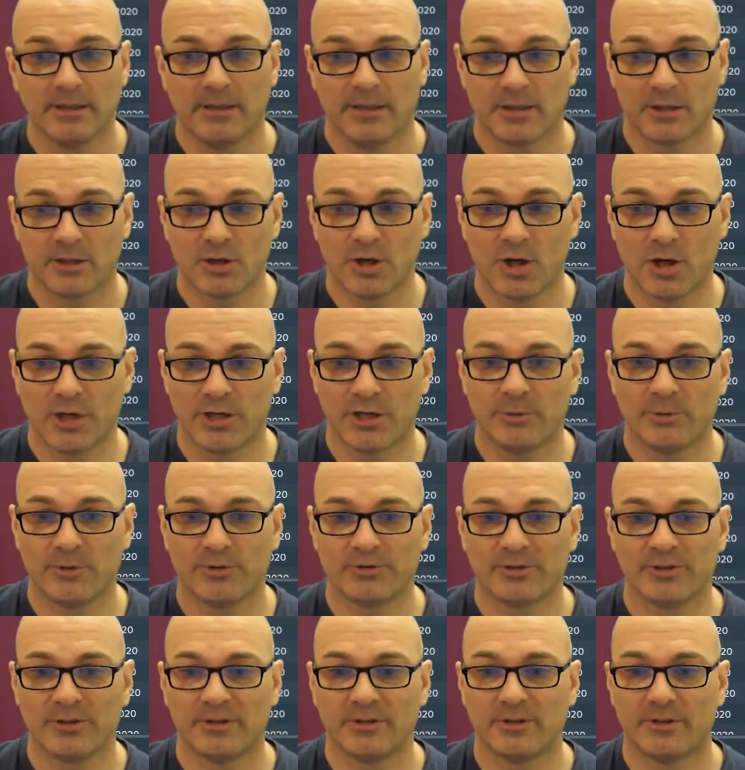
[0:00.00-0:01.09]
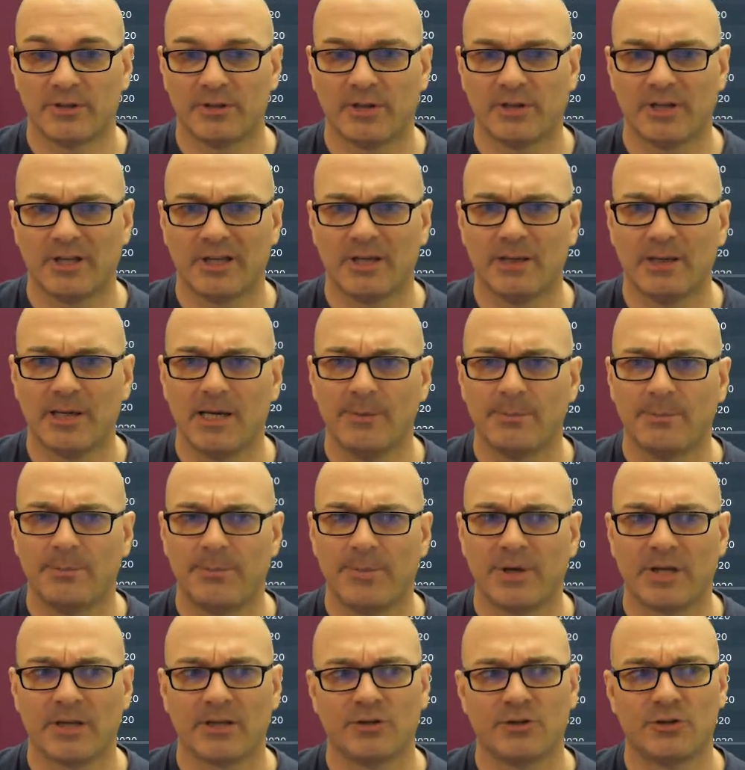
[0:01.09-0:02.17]
Icardi was an
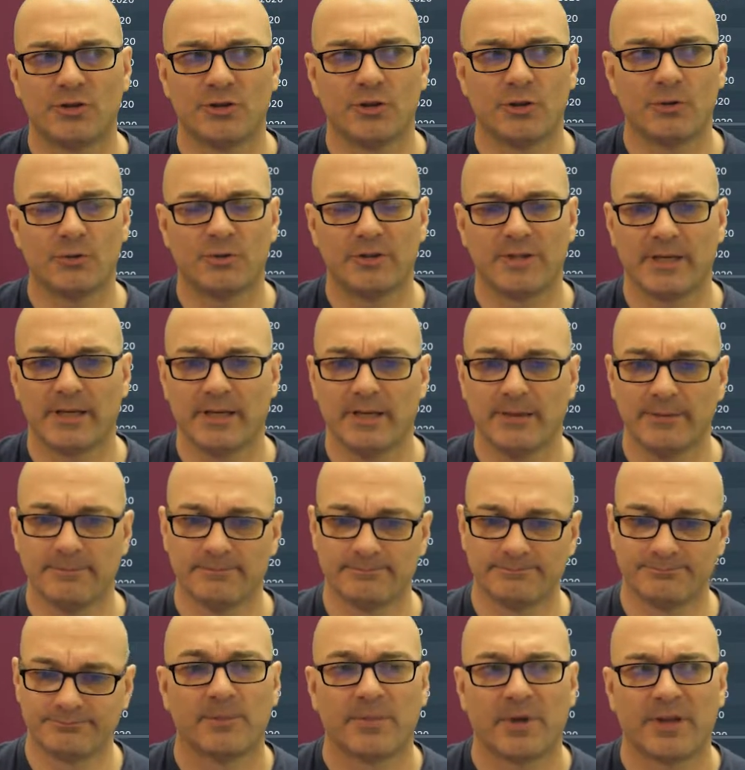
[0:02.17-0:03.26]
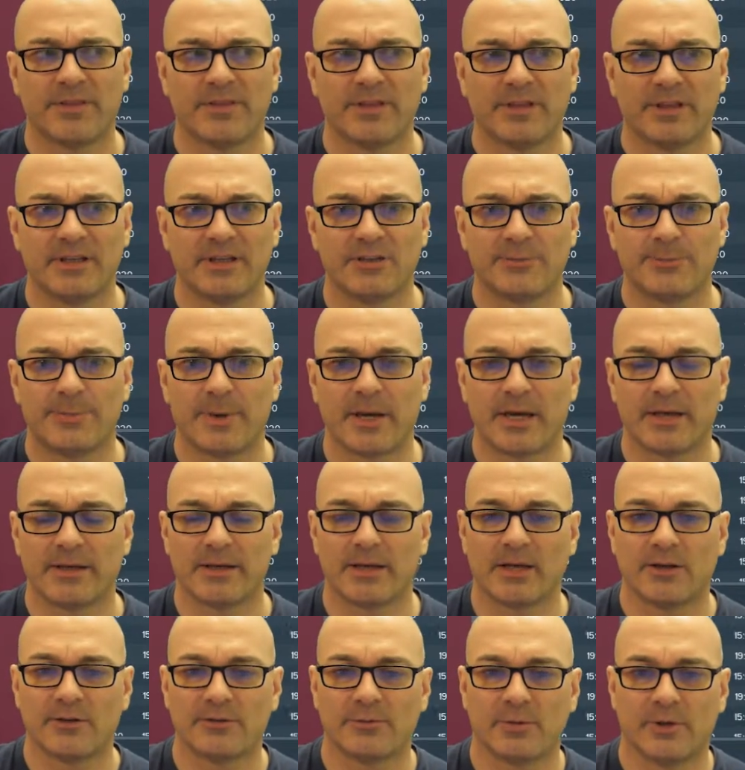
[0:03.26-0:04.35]
Olympic duty, but I think he's back
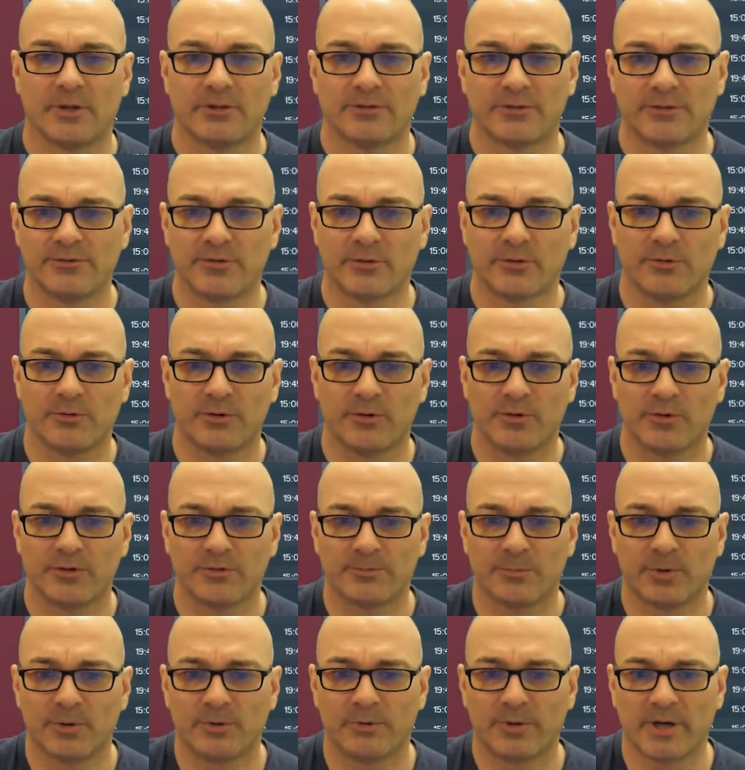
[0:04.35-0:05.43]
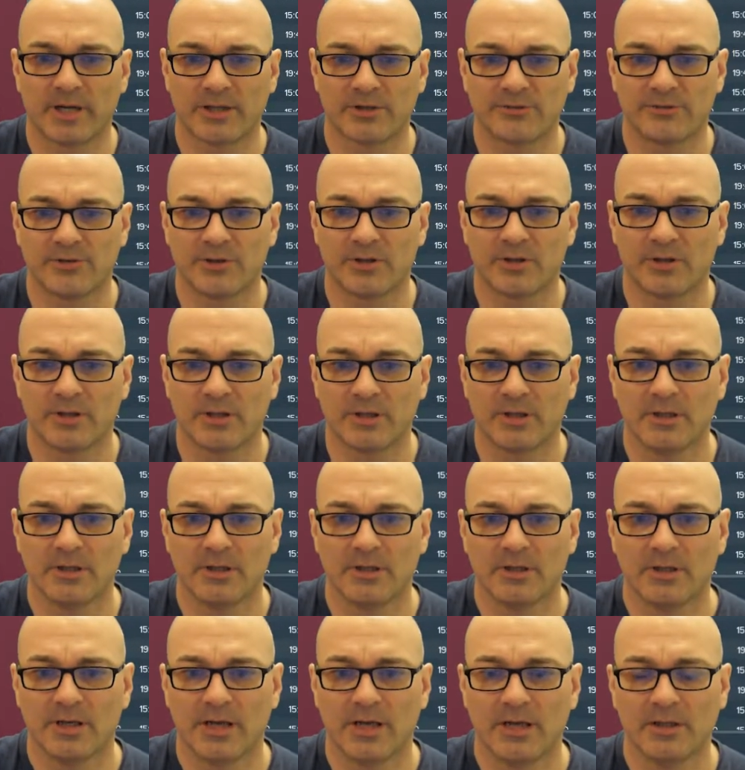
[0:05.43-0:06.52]
now as well as a few of the others. But Rashford,
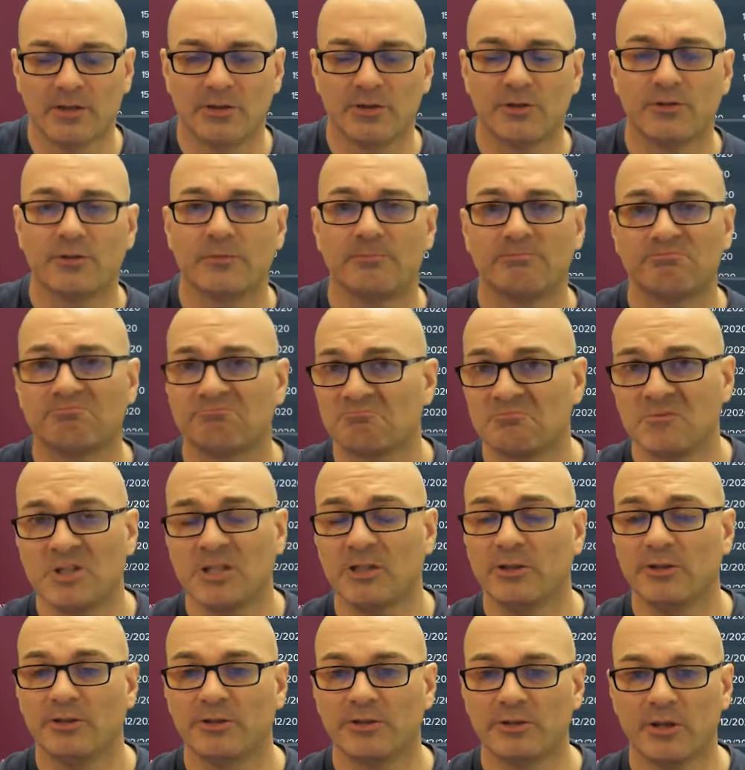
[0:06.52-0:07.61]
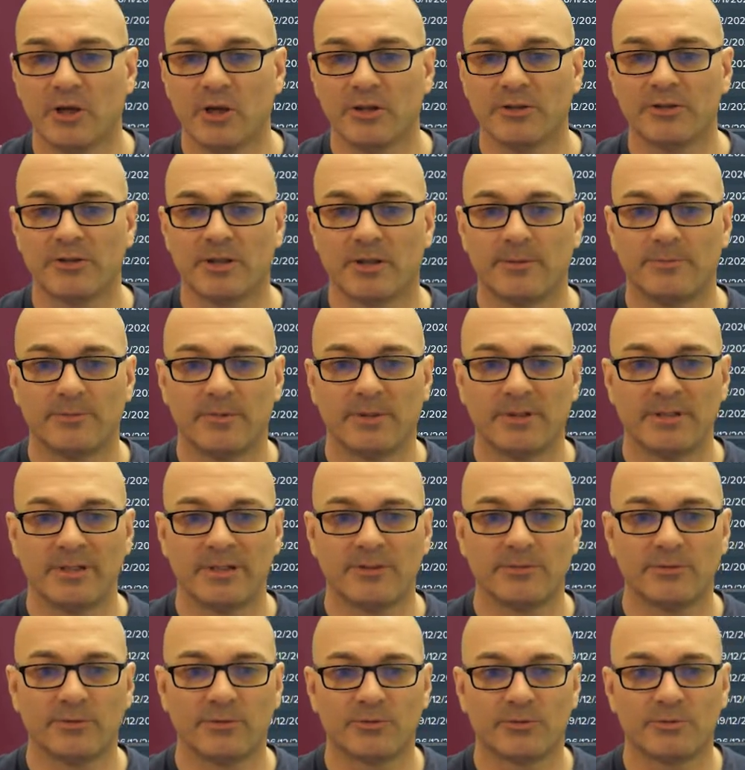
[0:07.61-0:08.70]
I'm gonna I'm gonna start him. I mean,
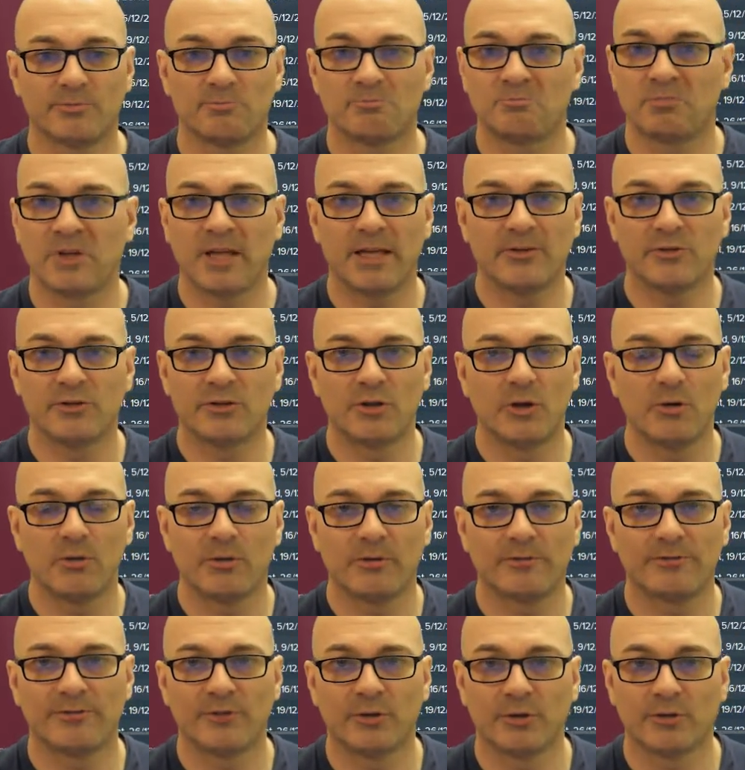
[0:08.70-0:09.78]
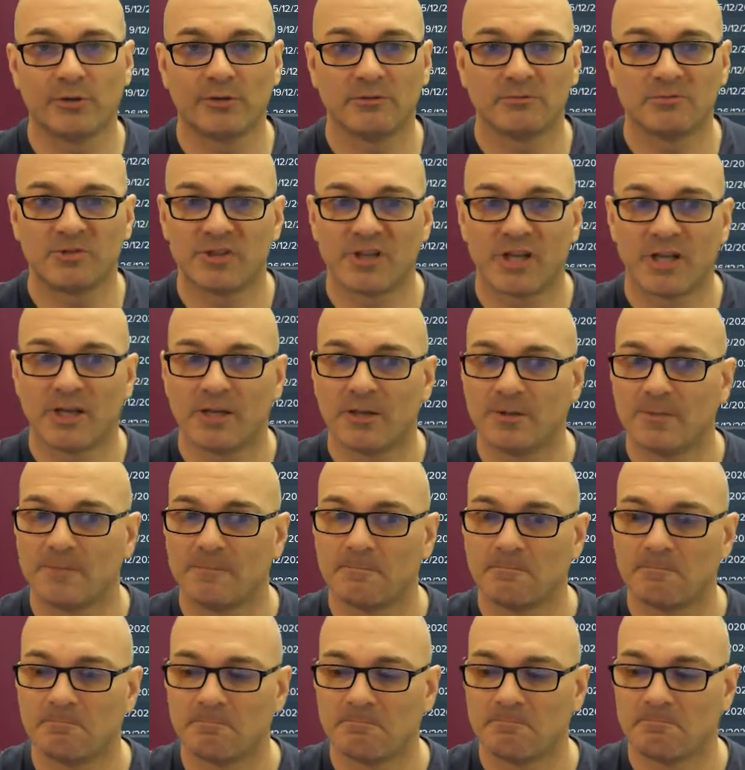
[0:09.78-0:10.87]
this was playing two up front, so
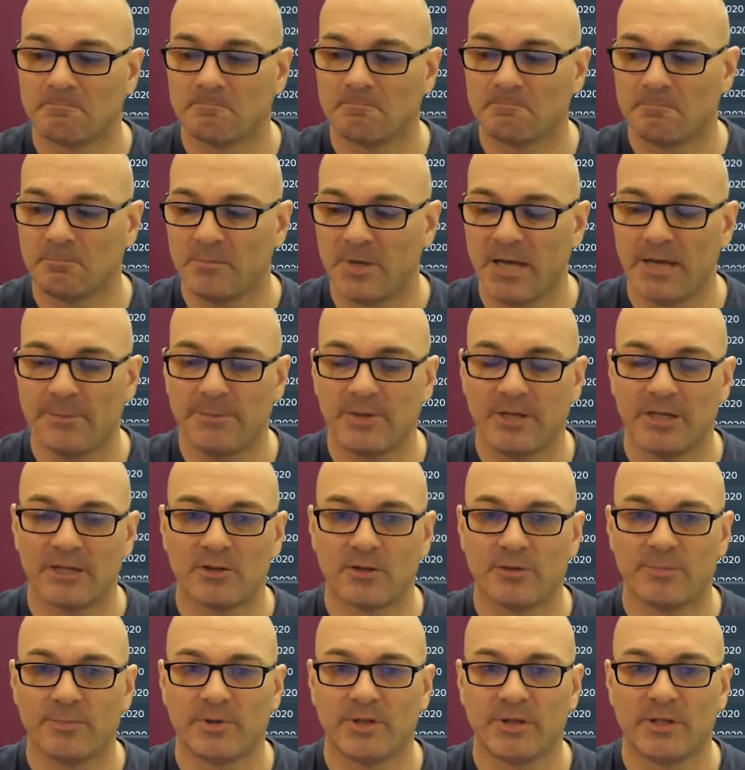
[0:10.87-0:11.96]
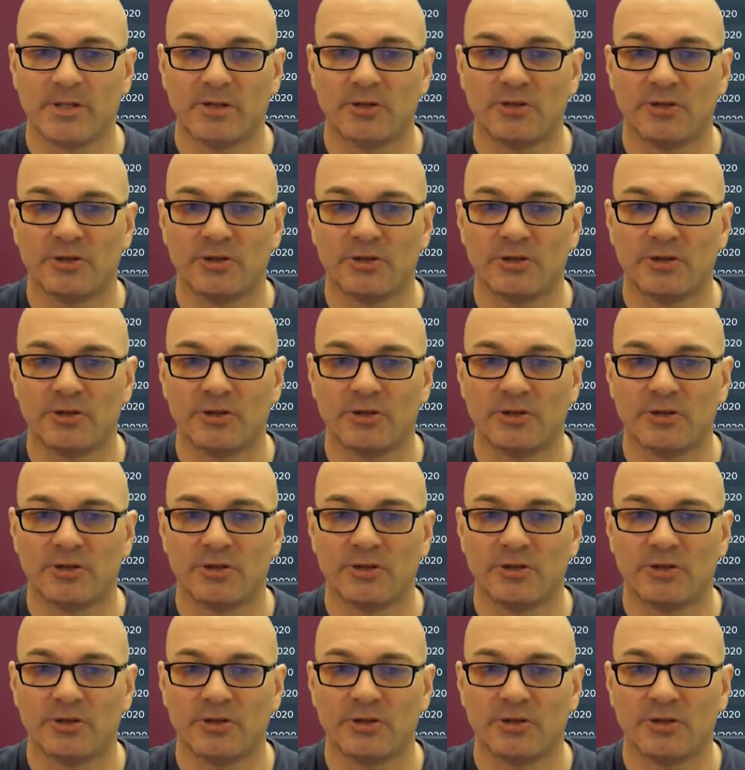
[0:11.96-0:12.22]
maybe it could be the